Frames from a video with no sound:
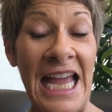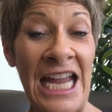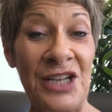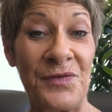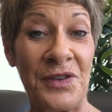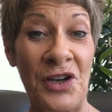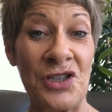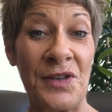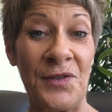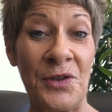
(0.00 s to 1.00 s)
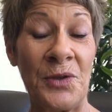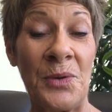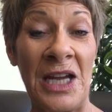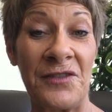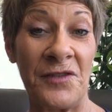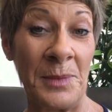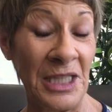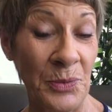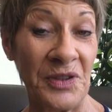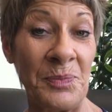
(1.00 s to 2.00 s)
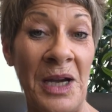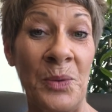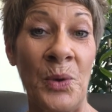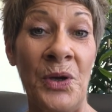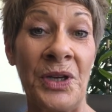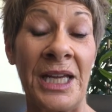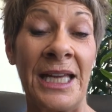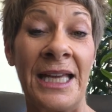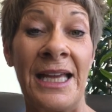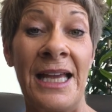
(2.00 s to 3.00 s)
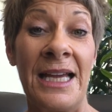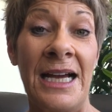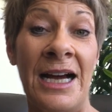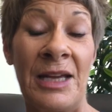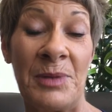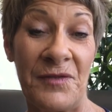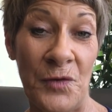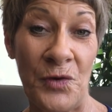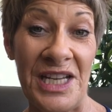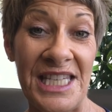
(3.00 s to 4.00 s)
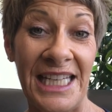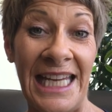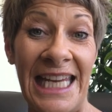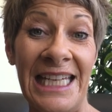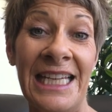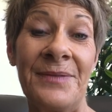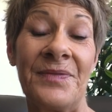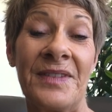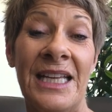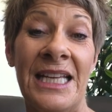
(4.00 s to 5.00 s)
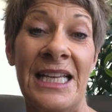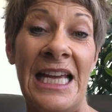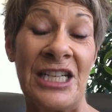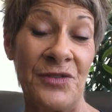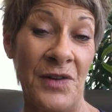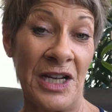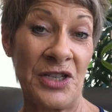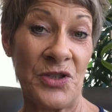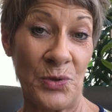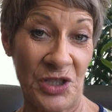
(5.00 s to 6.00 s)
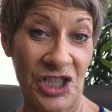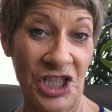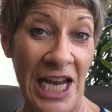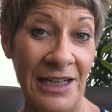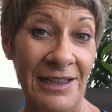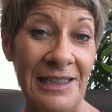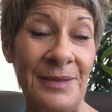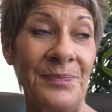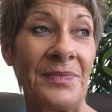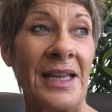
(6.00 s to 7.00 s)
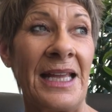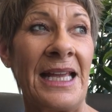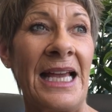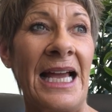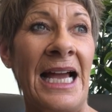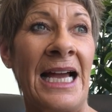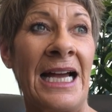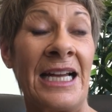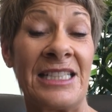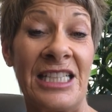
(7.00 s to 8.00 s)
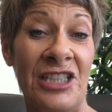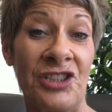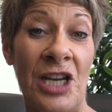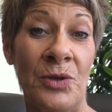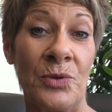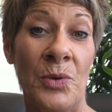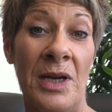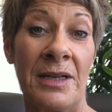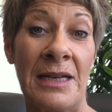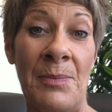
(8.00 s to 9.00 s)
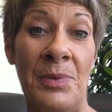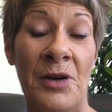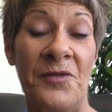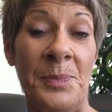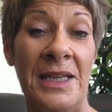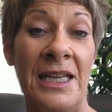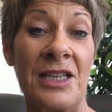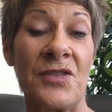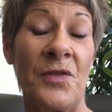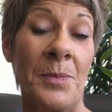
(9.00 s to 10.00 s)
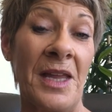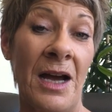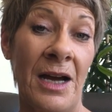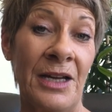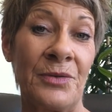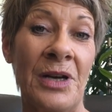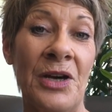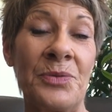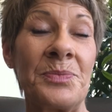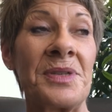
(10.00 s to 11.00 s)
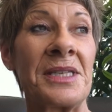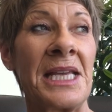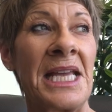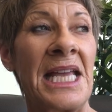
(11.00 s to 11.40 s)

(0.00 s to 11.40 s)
And for those of you who aren't familiar with my work, I am a forensic healer, a divine source channel. Uh, I tend to channel quite a number of beings from the higher realms,